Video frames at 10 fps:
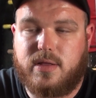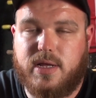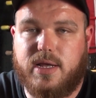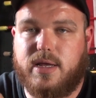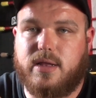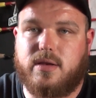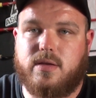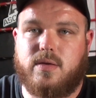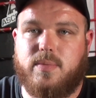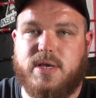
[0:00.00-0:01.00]
and
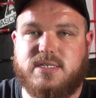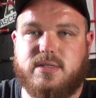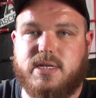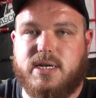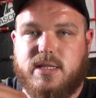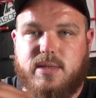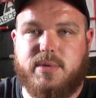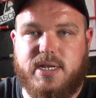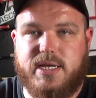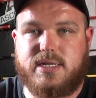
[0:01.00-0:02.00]
basically it
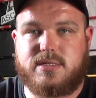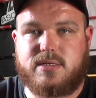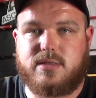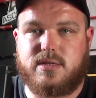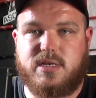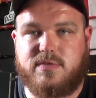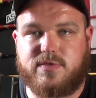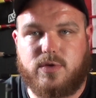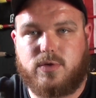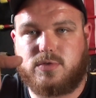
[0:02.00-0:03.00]
eliminates the need for
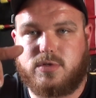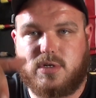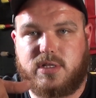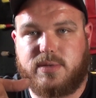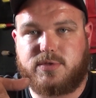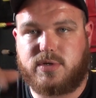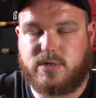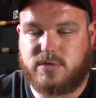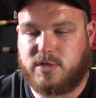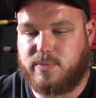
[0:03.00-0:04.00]
a holster to clip straight
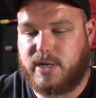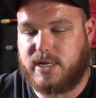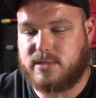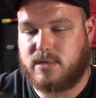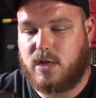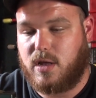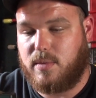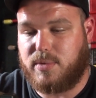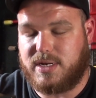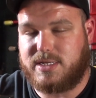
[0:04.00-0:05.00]
onto your pants.
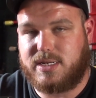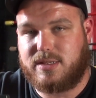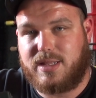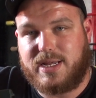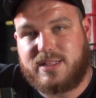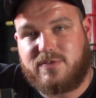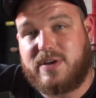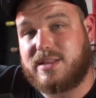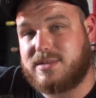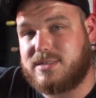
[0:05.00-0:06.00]
But I didn't like the
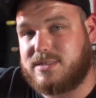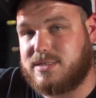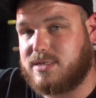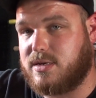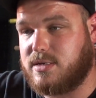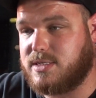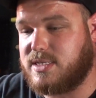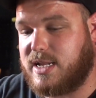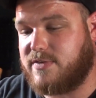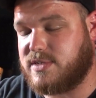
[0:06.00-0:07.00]
fact that since this gun does
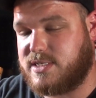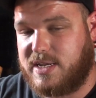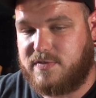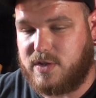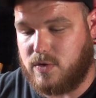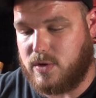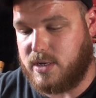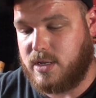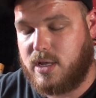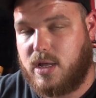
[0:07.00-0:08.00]
not have a safety on
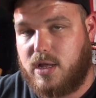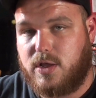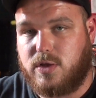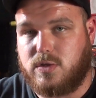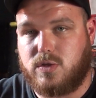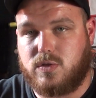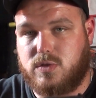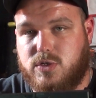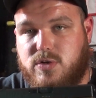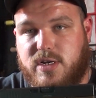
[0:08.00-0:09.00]
it,
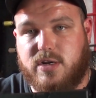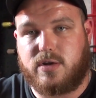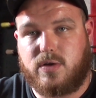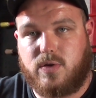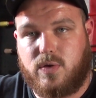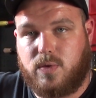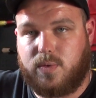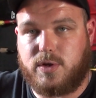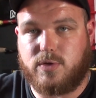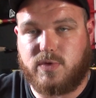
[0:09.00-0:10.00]
the trigger,
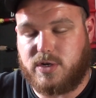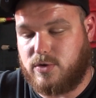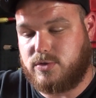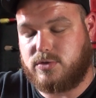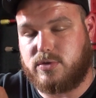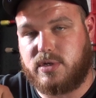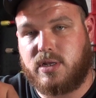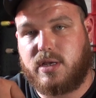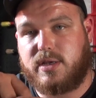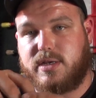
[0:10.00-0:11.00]
when you're reholstering,
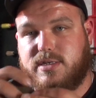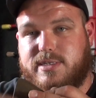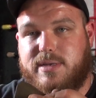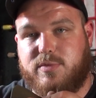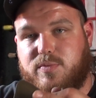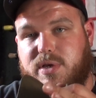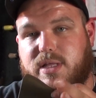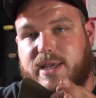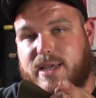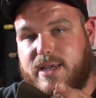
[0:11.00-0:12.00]
seemed to me
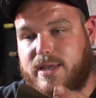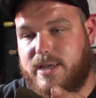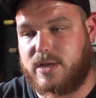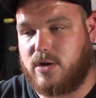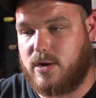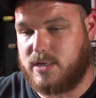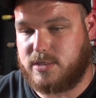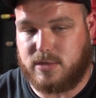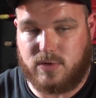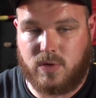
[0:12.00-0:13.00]
like it could get caught.
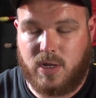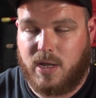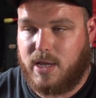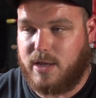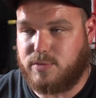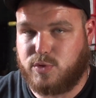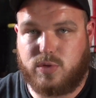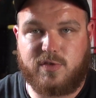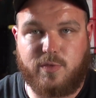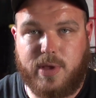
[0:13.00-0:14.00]
So it was on
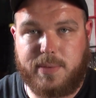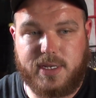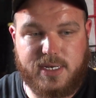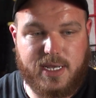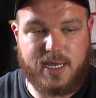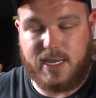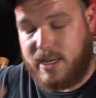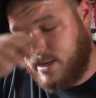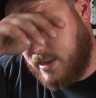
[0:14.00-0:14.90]
there for maybe a day.